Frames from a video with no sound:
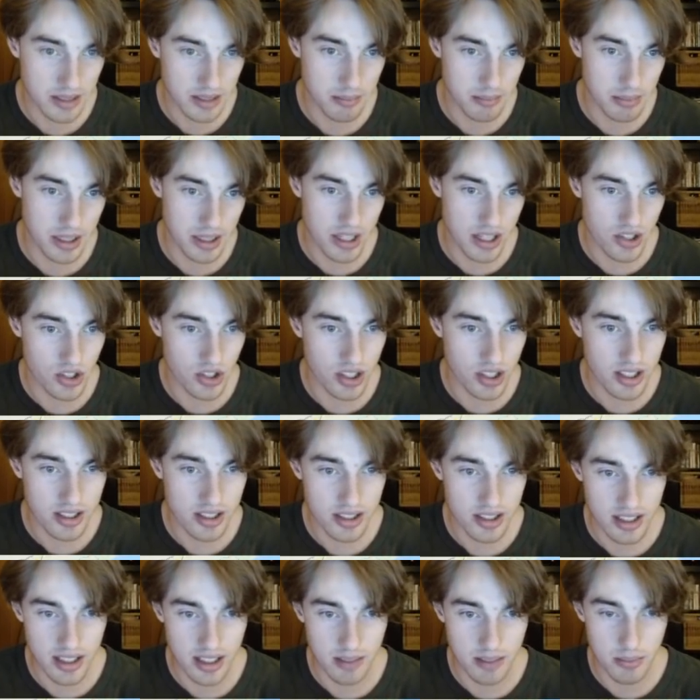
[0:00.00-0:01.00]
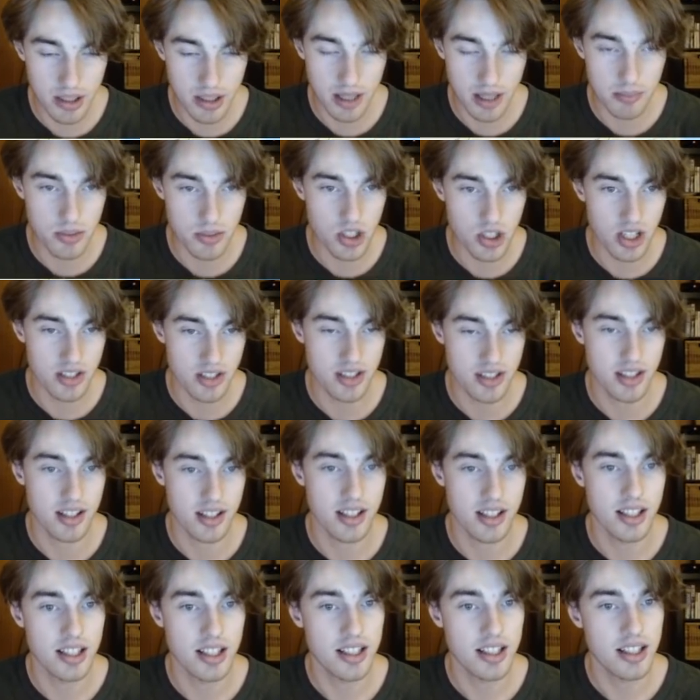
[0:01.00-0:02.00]
Peninsula, and
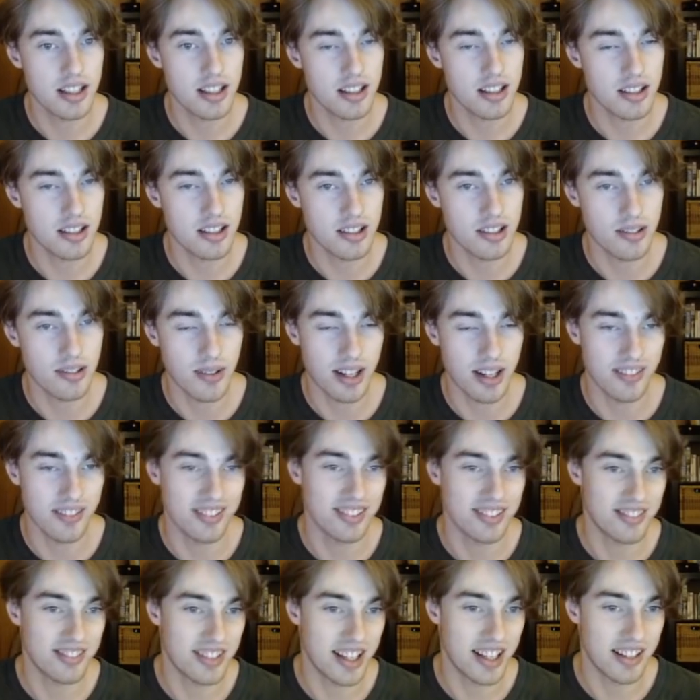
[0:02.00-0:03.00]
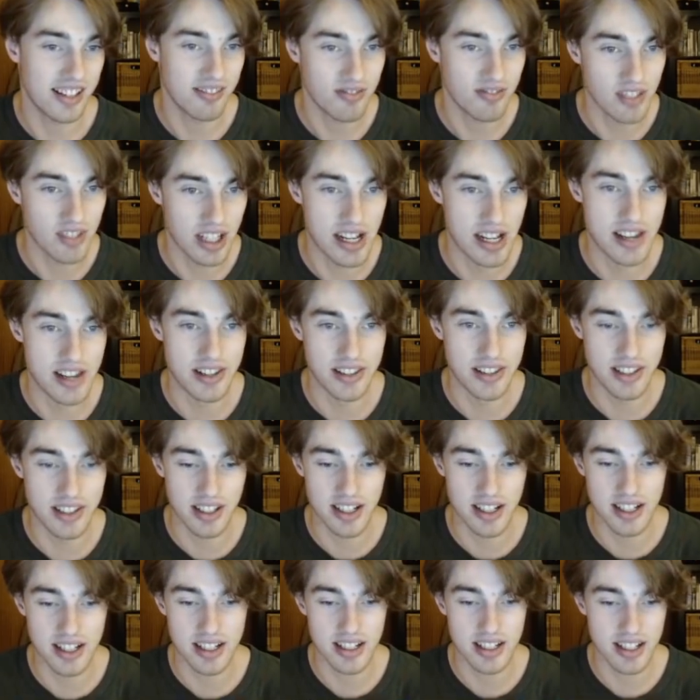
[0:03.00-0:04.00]
Kamchatka, or whatever, yeah. And
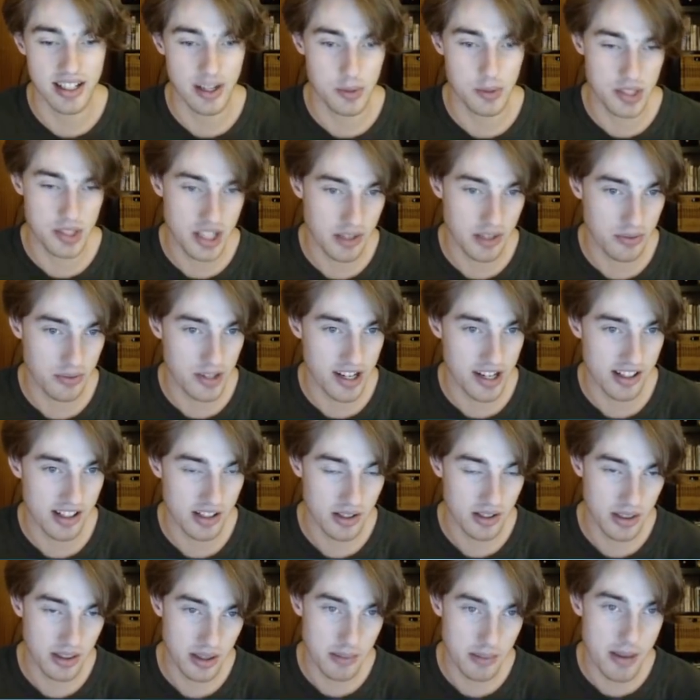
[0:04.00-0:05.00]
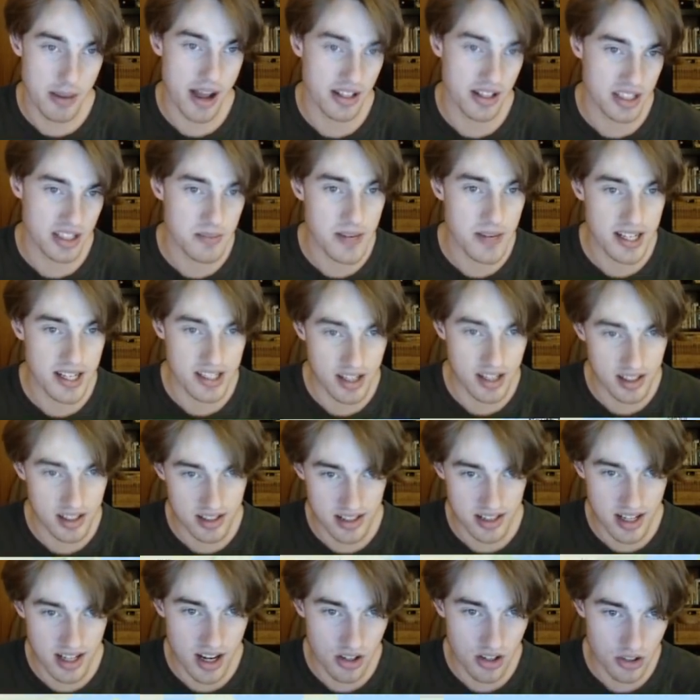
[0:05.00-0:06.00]
it was a tough round. The mountains make
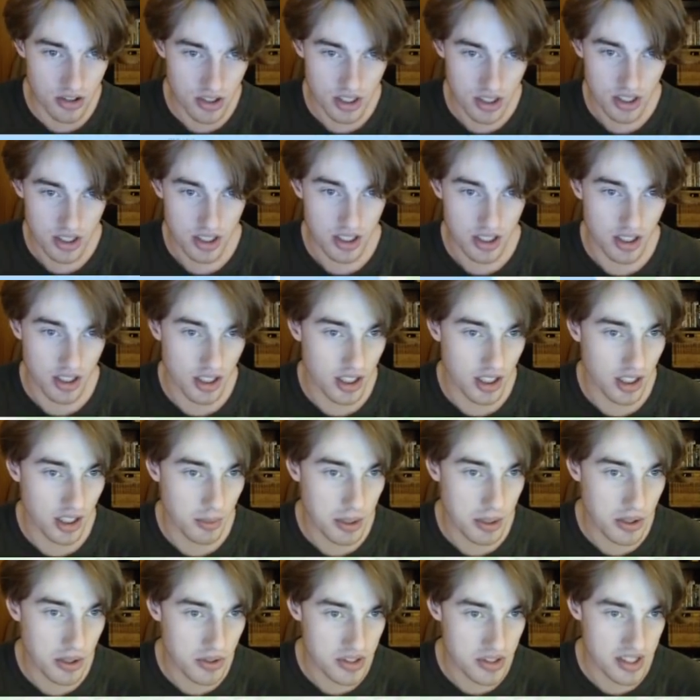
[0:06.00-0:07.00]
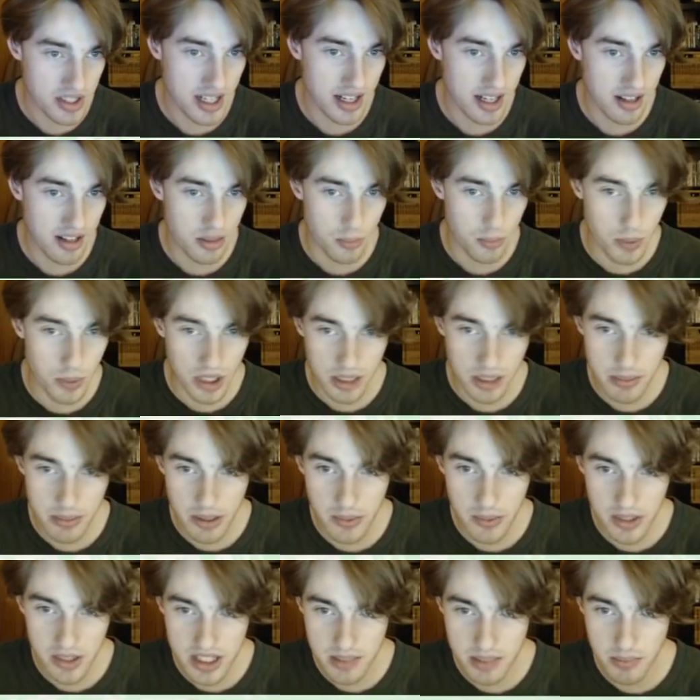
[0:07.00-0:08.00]
sense now. We couldn't see any of the really
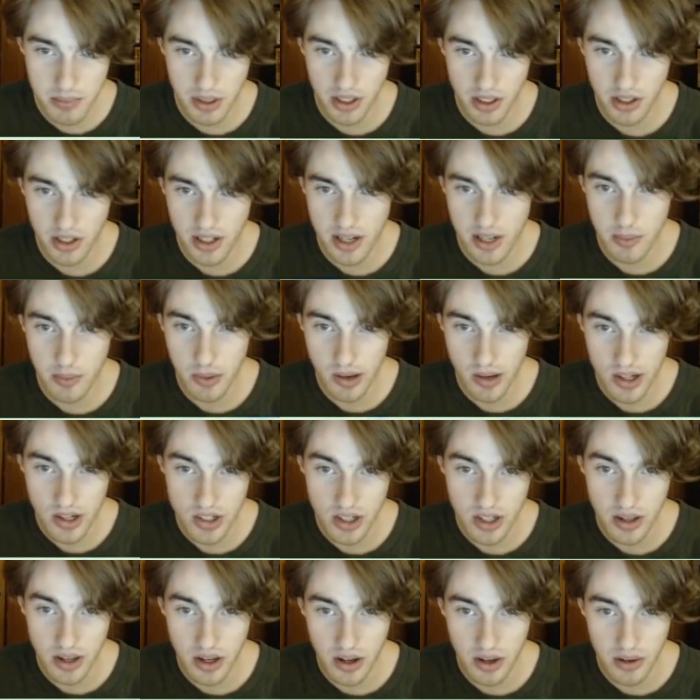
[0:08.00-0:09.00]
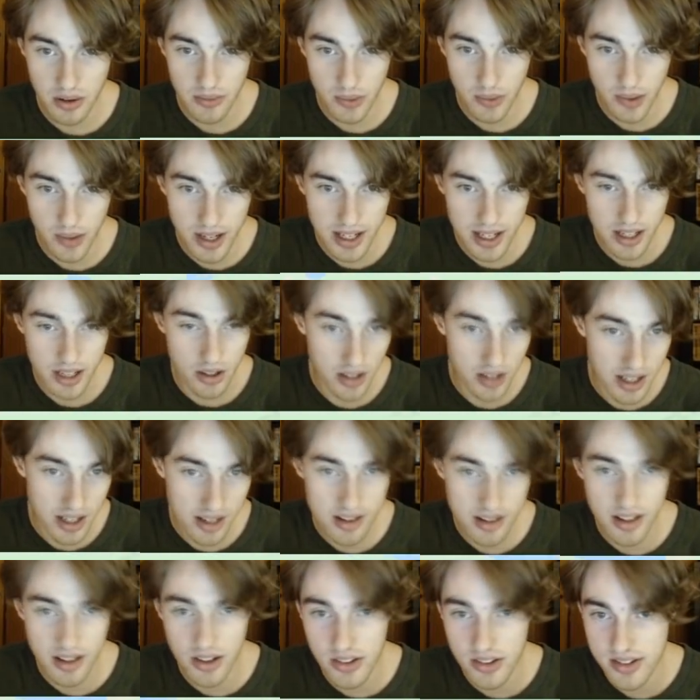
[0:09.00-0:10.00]
big ones, but okay, we were actually near a volcano. How
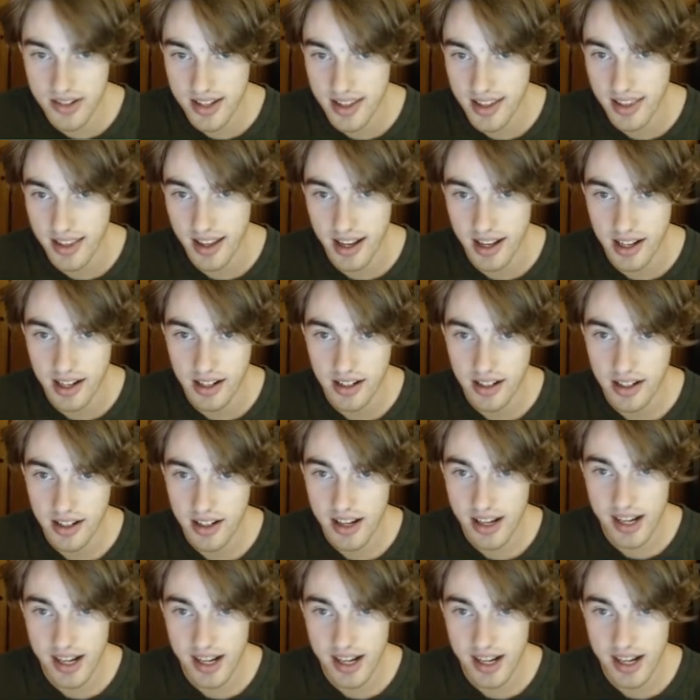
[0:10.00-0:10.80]
did I not see that?